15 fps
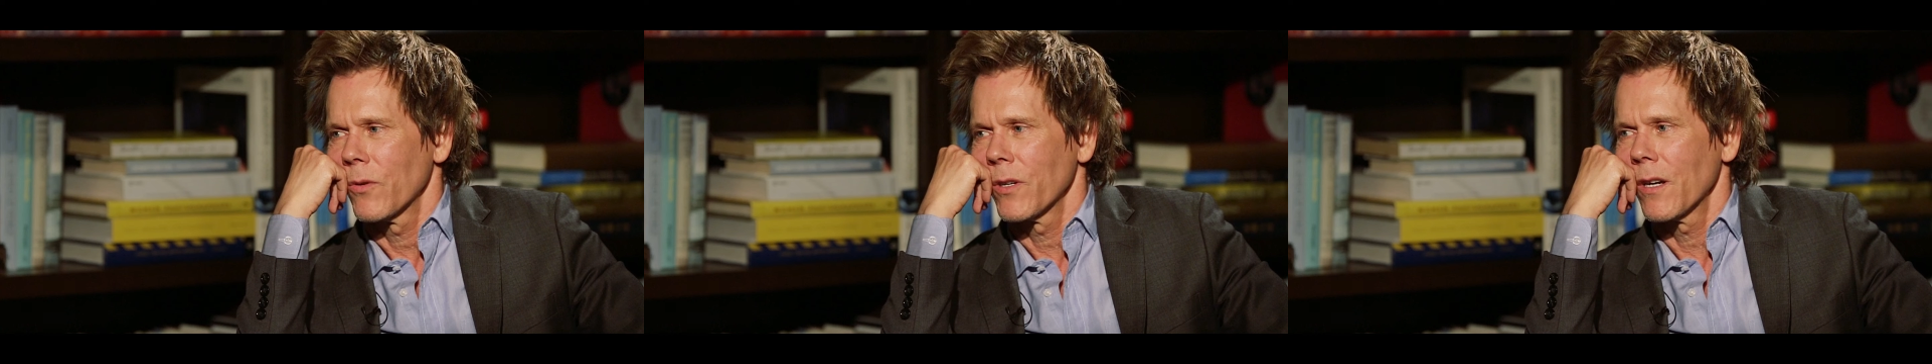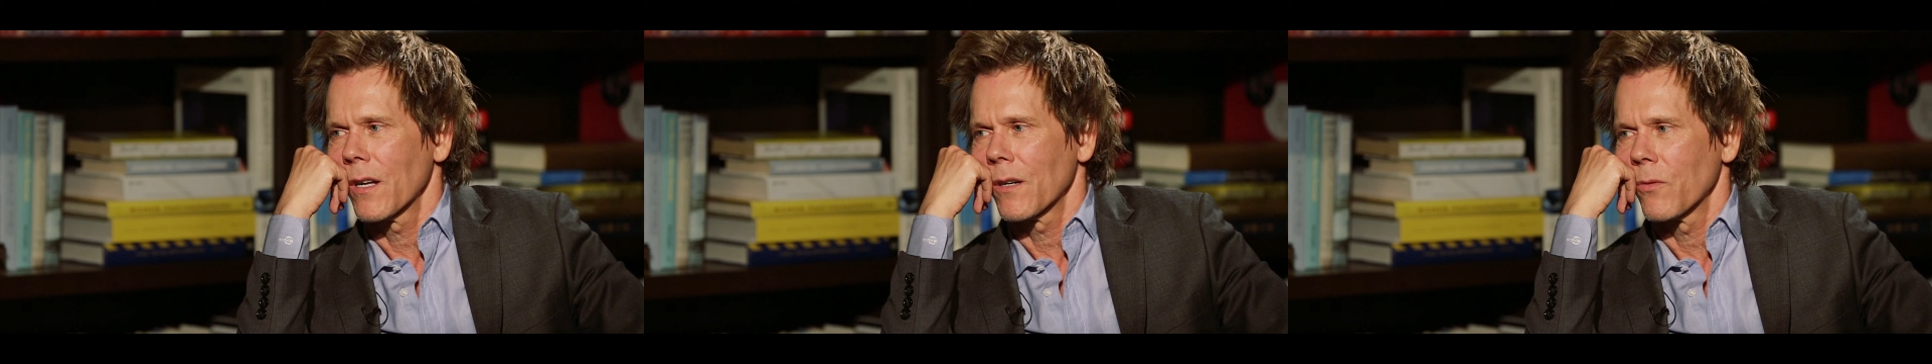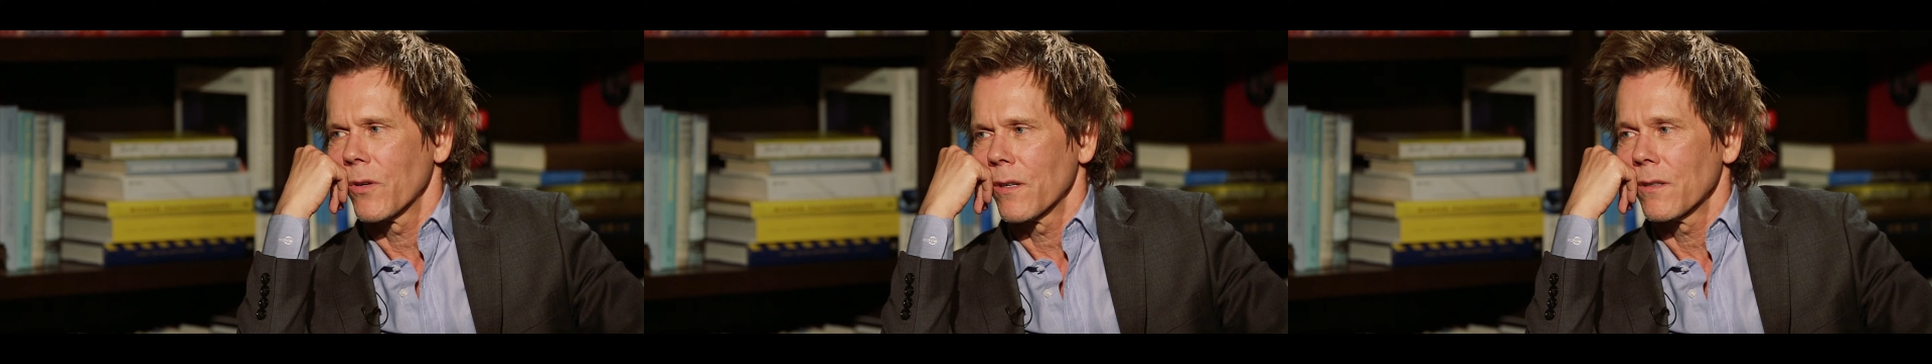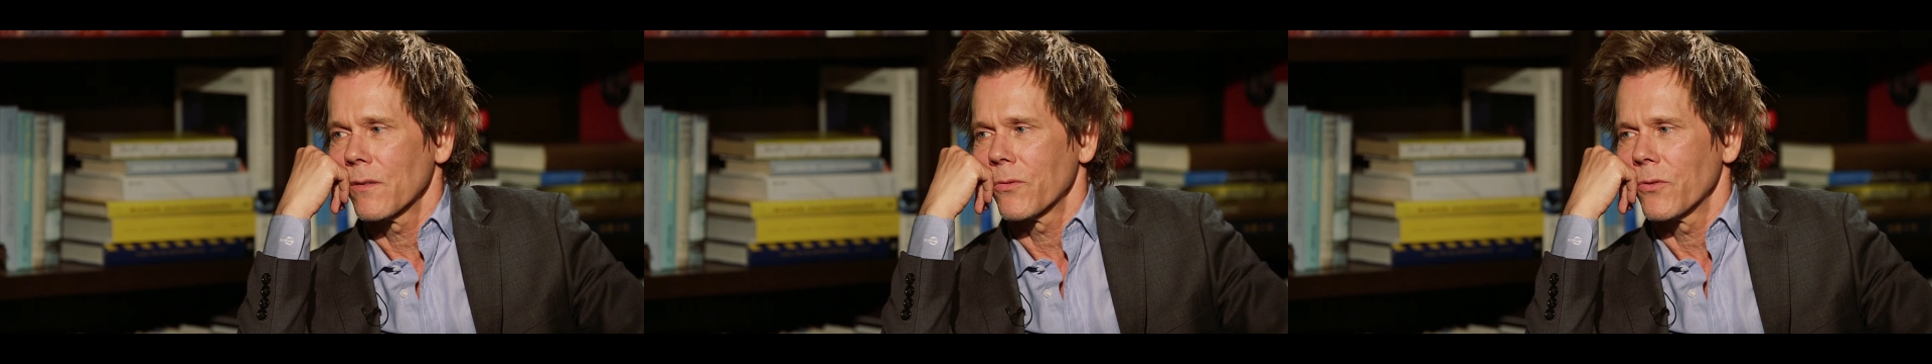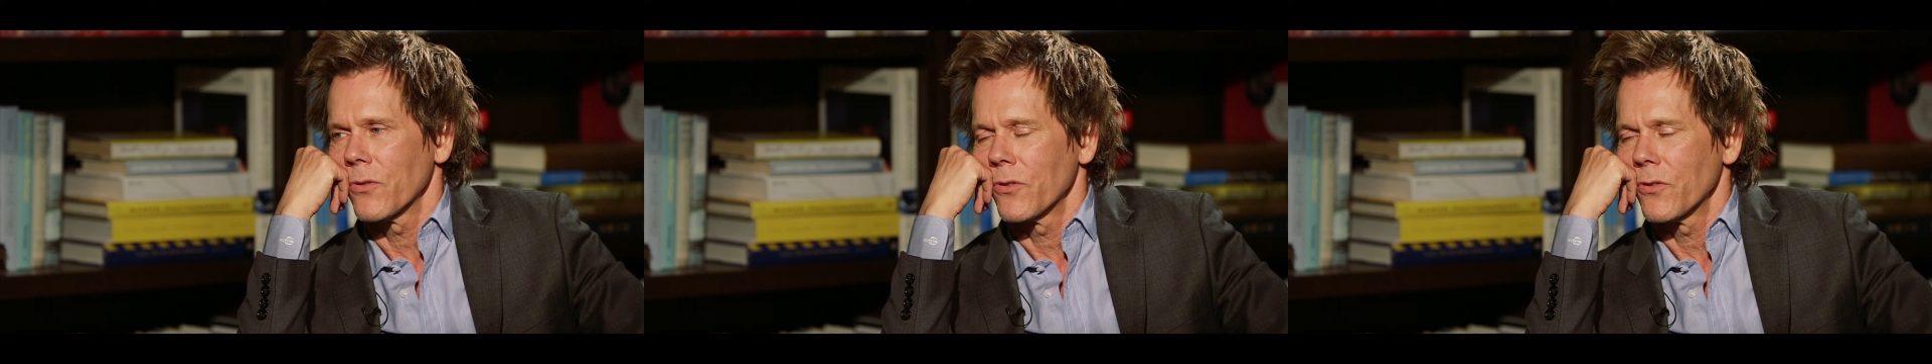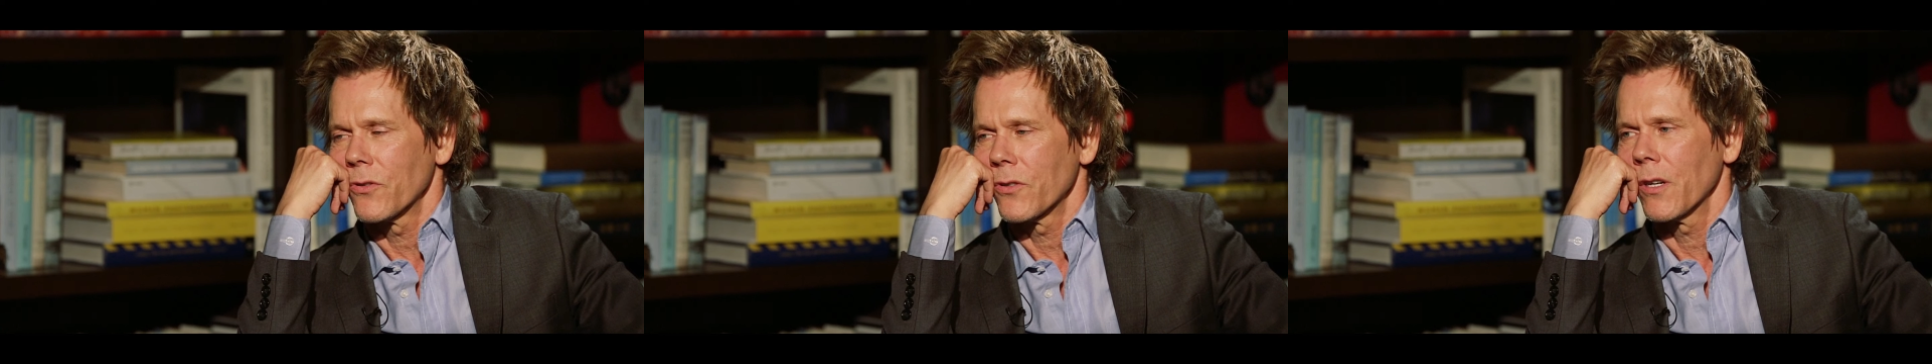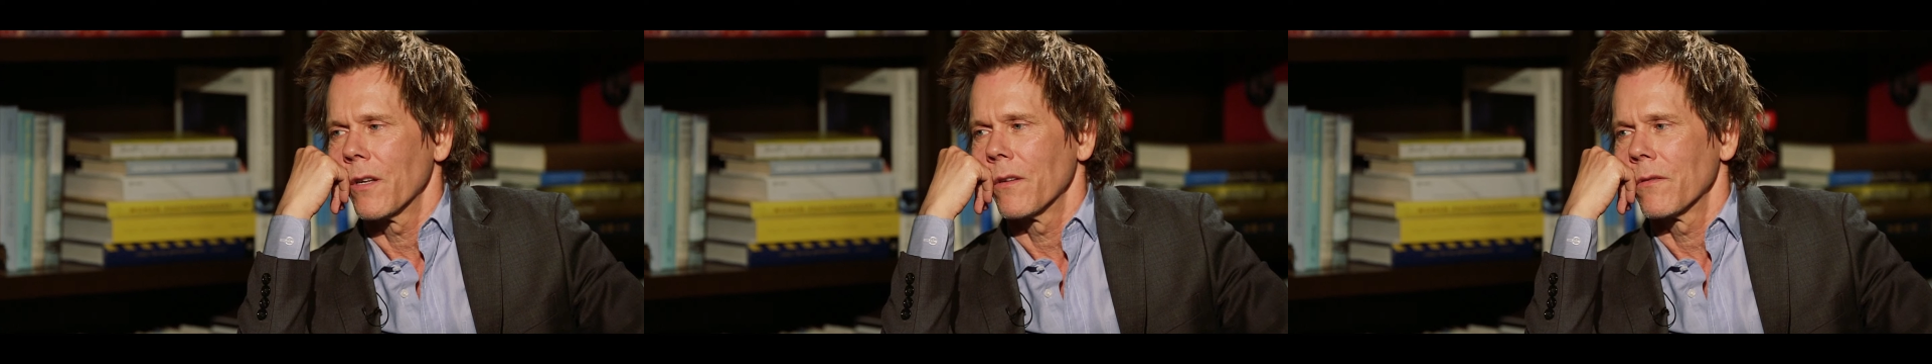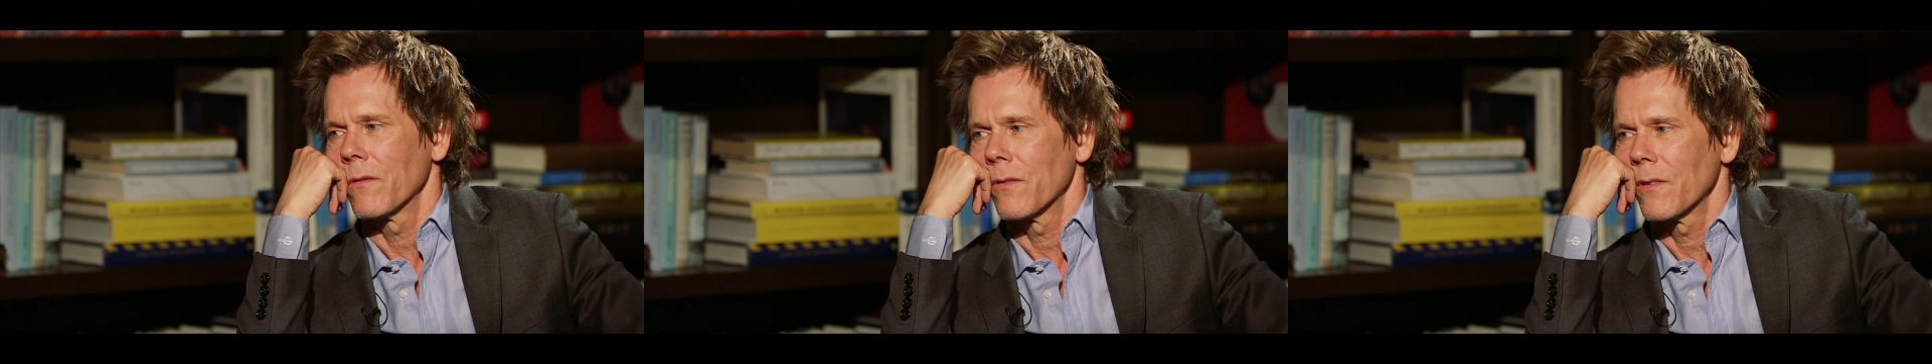We kind of went, "Oh
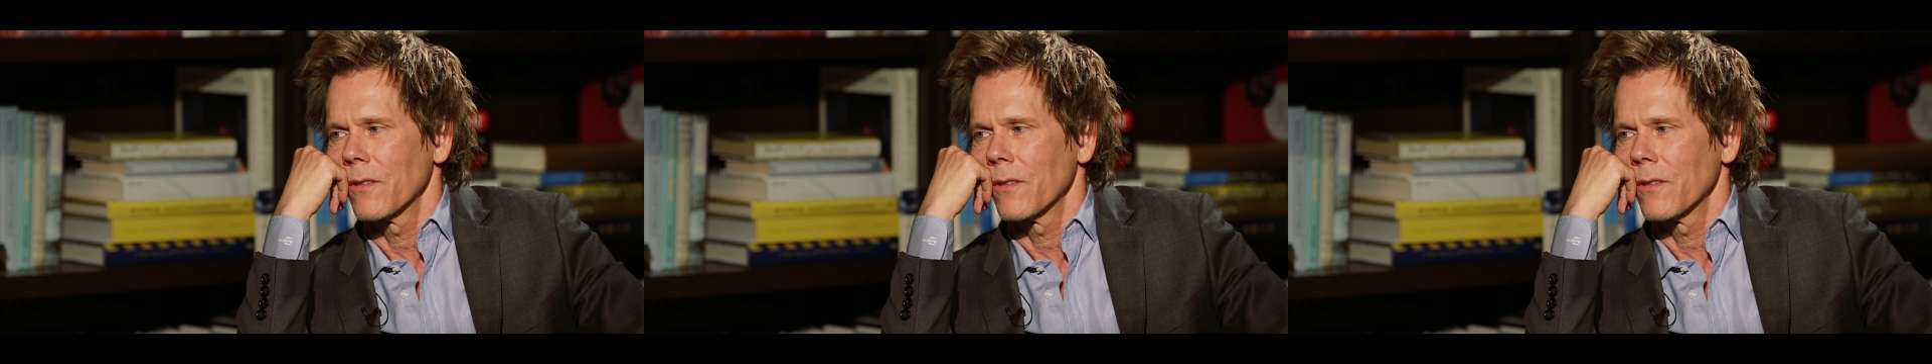shit,